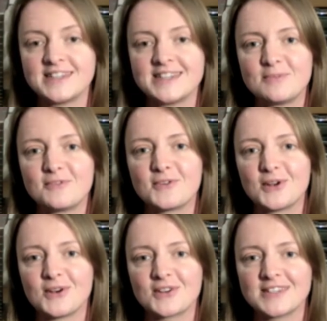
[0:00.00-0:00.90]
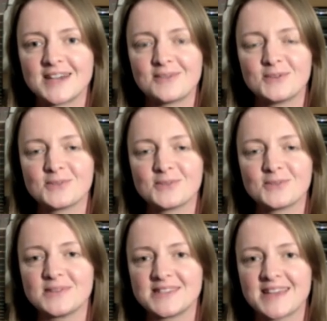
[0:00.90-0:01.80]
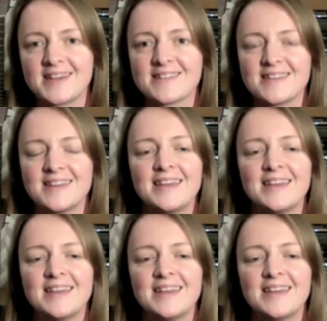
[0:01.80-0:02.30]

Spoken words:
did before lockdown was with Seth.